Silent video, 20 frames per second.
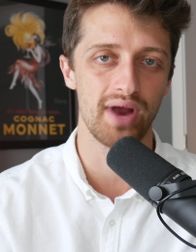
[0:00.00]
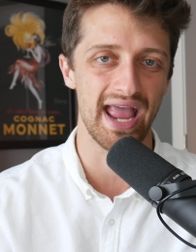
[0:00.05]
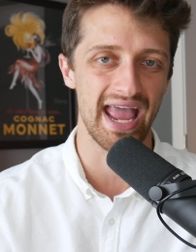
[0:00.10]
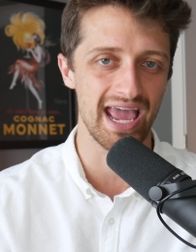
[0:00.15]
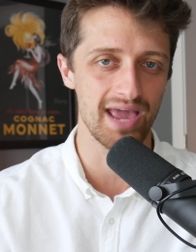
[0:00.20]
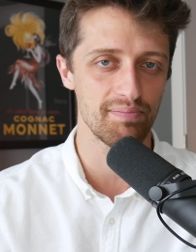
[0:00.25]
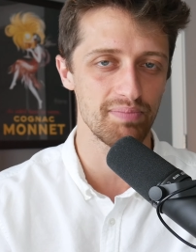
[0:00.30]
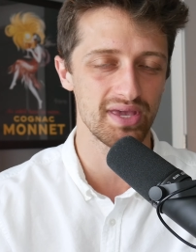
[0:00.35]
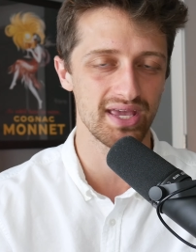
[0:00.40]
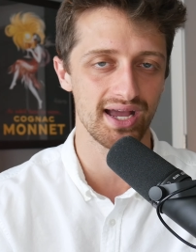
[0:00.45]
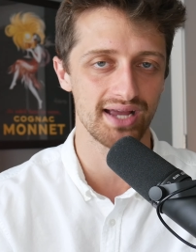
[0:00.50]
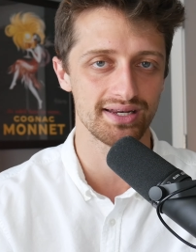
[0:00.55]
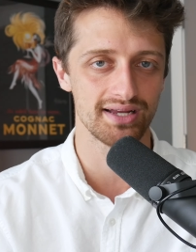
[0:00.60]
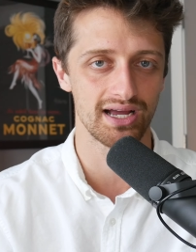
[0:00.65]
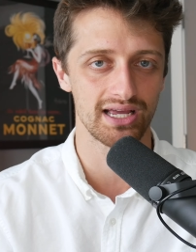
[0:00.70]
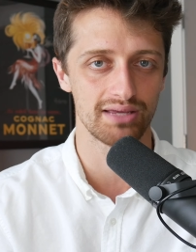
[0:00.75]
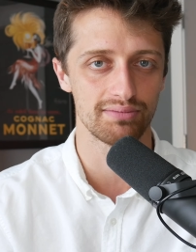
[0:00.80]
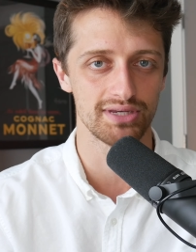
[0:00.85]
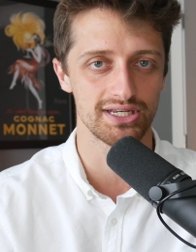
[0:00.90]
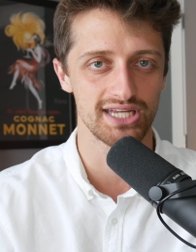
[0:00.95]
API
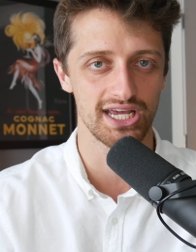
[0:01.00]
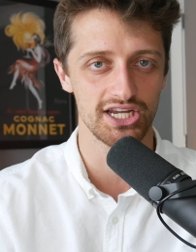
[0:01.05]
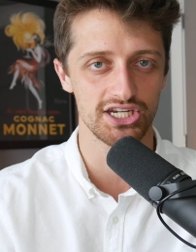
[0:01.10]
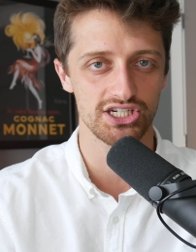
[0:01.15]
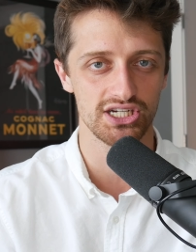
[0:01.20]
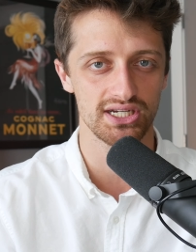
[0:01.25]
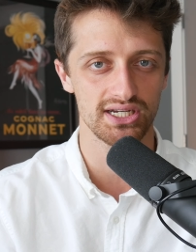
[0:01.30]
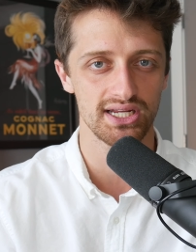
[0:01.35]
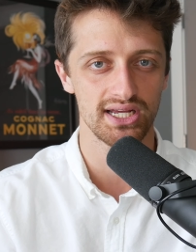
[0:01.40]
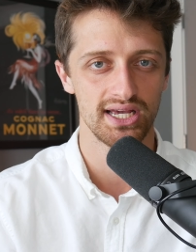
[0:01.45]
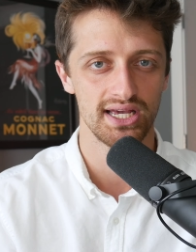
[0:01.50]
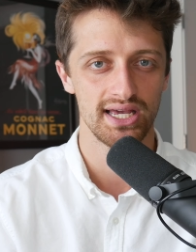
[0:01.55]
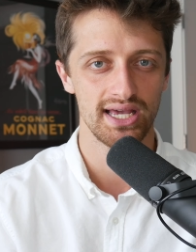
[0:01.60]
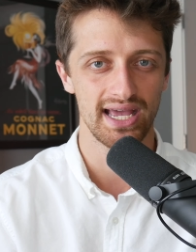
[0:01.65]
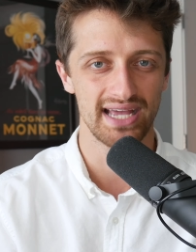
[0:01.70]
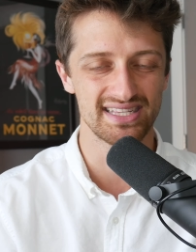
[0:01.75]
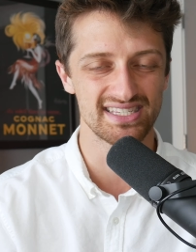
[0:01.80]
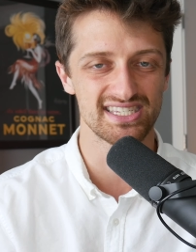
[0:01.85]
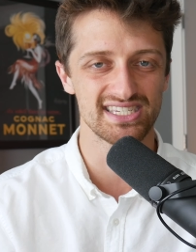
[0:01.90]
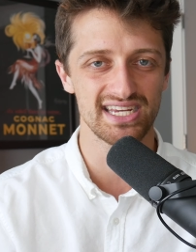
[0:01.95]
documentation and
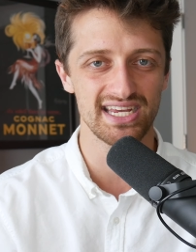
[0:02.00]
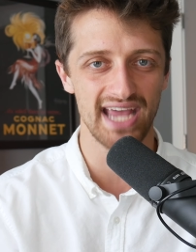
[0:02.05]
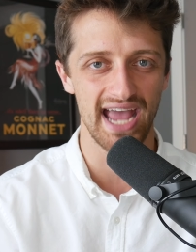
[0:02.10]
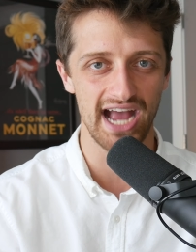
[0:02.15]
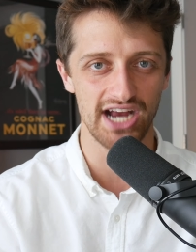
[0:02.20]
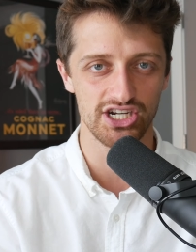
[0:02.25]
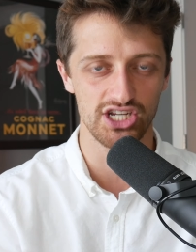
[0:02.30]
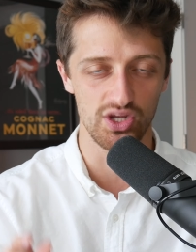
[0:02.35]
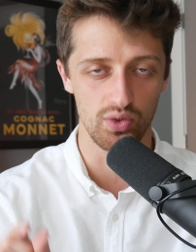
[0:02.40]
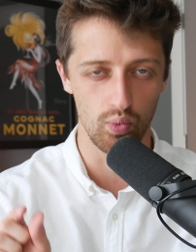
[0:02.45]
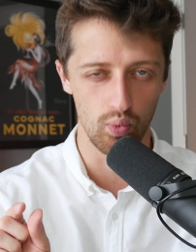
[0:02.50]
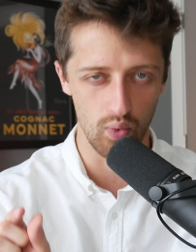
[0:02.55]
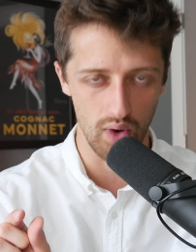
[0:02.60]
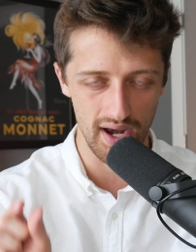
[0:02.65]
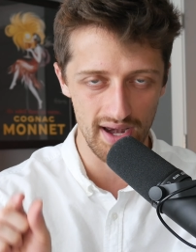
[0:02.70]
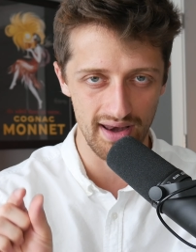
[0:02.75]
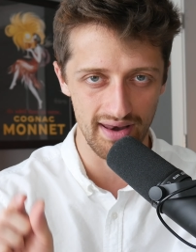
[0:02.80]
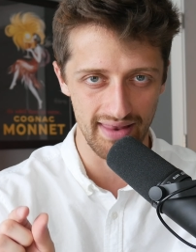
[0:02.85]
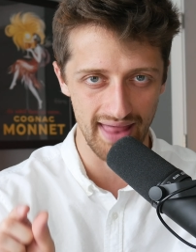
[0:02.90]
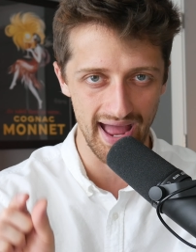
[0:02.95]
see actually what
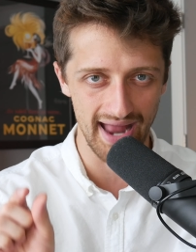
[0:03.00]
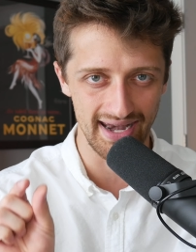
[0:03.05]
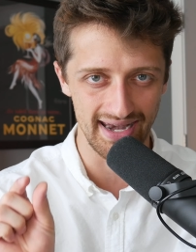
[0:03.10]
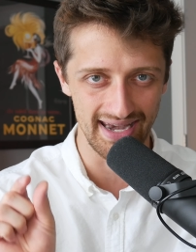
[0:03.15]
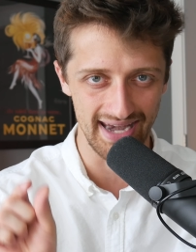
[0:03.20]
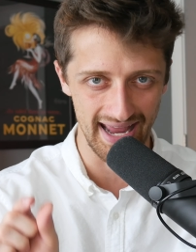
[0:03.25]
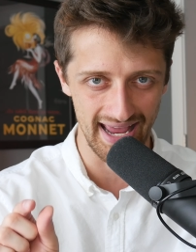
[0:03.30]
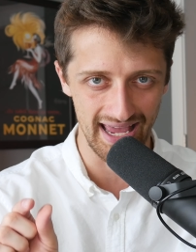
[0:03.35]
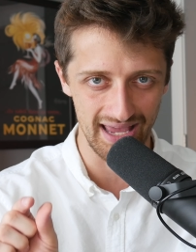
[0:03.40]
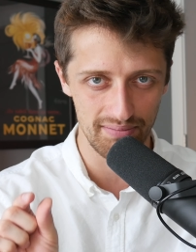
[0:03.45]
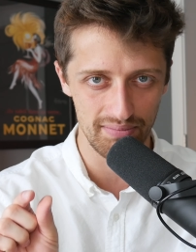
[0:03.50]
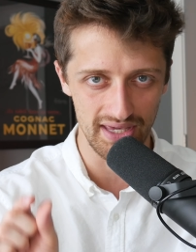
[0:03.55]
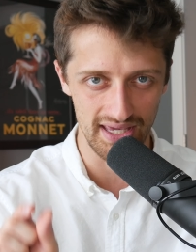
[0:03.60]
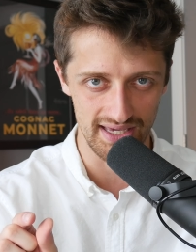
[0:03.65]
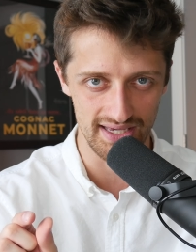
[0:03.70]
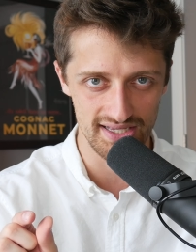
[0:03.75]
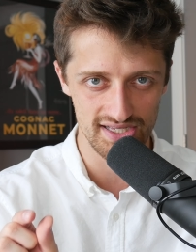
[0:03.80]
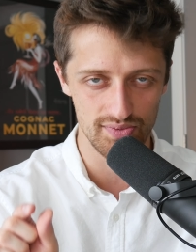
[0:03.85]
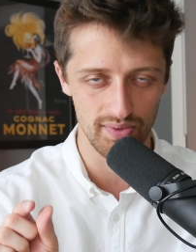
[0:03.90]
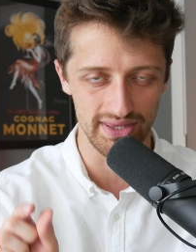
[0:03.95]
that name
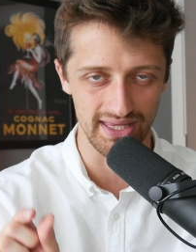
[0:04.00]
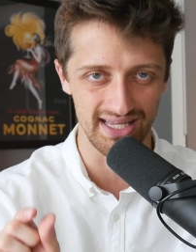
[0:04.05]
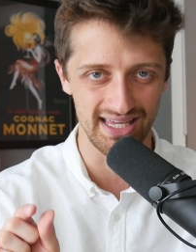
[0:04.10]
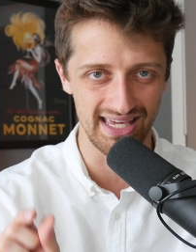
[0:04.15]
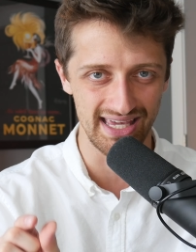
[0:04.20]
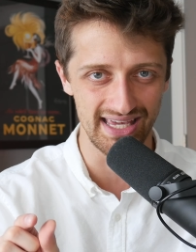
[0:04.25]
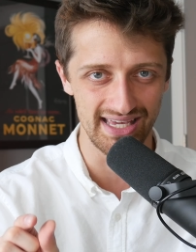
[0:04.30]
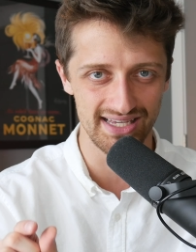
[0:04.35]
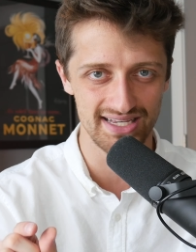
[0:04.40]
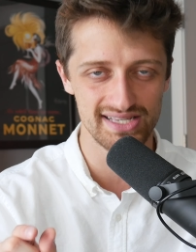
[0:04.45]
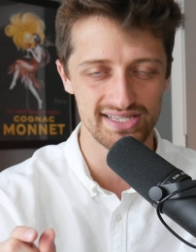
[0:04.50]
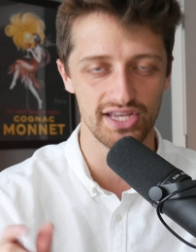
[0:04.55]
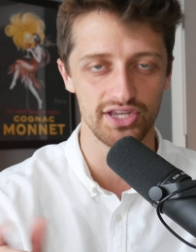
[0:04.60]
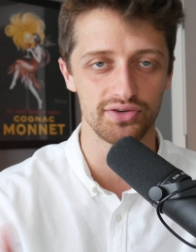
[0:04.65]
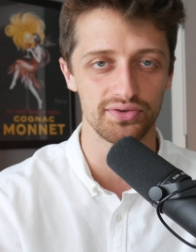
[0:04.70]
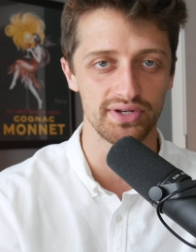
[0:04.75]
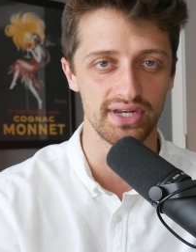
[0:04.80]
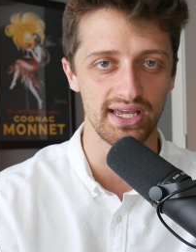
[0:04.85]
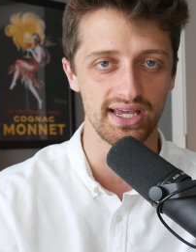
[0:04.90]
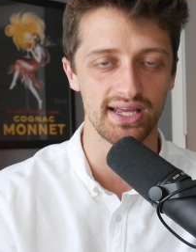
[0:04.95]
is, what the key is that you'll
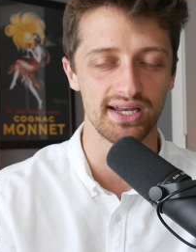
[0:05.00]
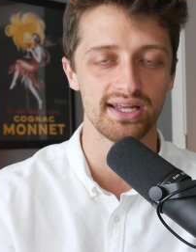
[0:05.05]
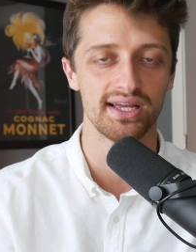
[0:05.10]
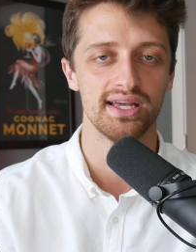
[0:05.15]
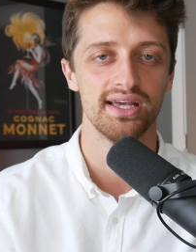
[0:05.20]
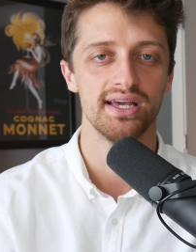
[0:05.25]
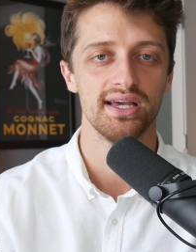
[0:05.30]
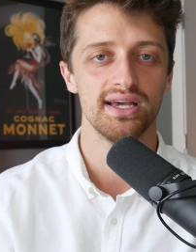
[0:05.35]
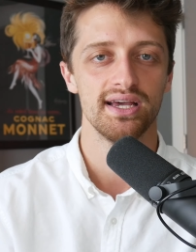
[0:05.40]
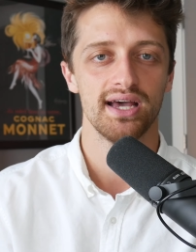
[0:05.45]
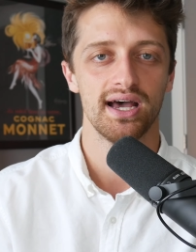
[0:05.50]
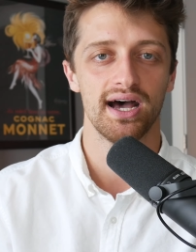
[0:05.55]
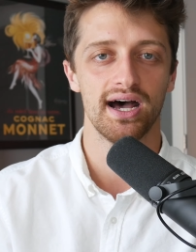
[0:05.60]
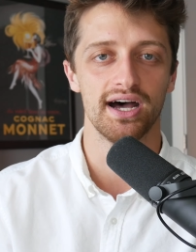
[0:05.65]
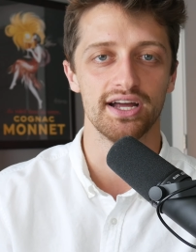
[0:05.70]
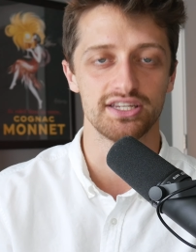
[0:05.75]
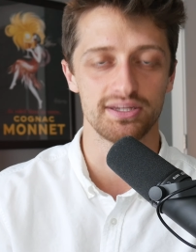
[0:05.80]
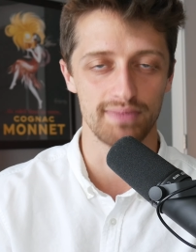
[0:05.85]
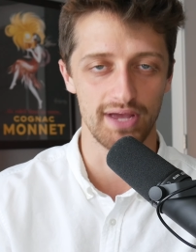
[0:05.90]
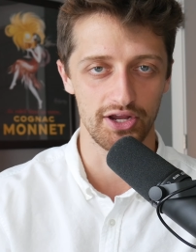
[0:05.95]
need to
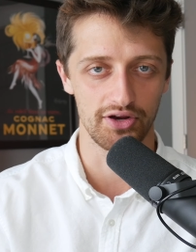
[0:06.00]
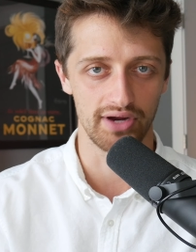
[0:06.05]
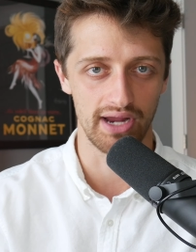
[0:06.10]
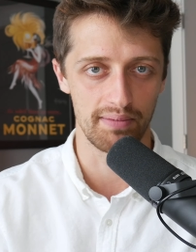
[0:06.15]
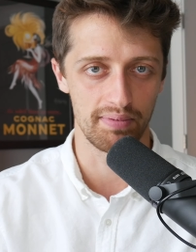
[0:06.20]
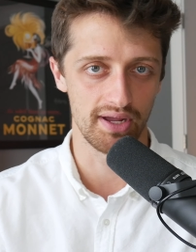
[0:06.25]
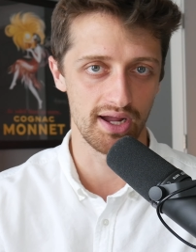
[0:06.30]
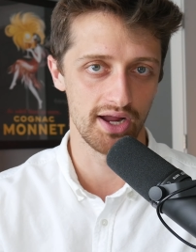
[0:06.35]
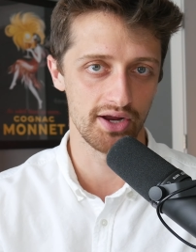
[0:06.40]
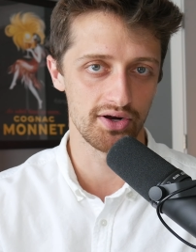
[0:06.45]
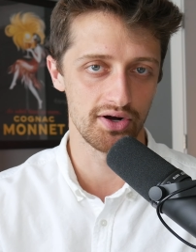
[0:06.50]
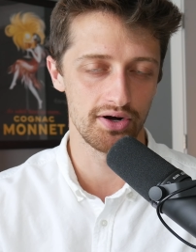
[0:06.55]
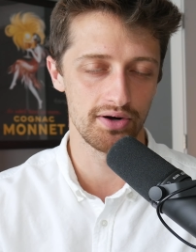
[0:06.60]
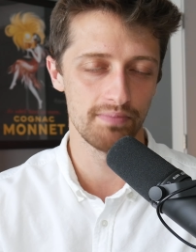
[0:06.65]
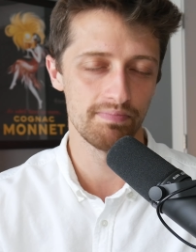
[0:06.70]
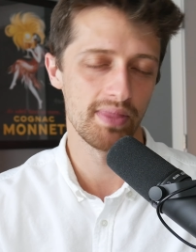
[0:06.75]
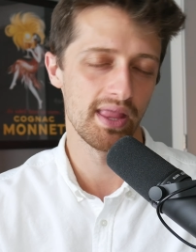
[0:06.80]
make your API call.